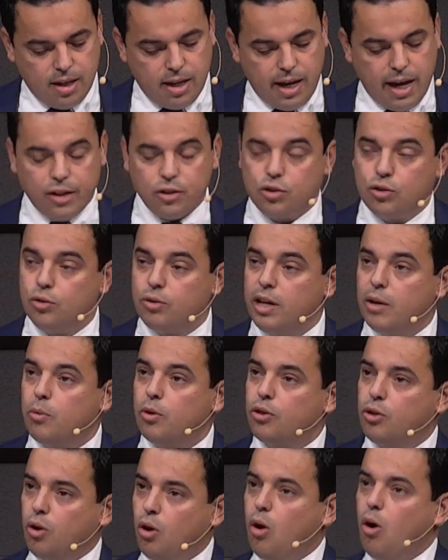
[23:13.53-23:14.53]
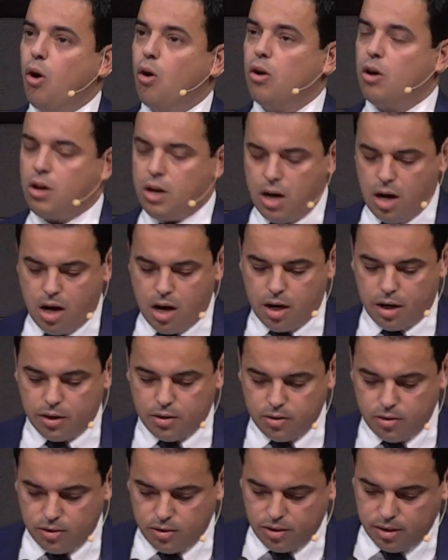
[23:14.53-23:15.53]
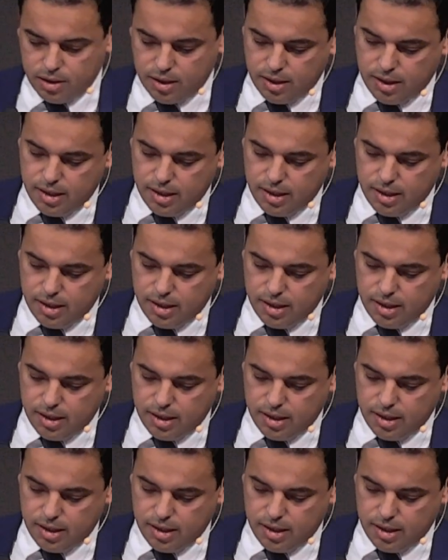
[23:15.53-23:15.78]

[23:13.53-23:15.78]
and to do that with all our hearts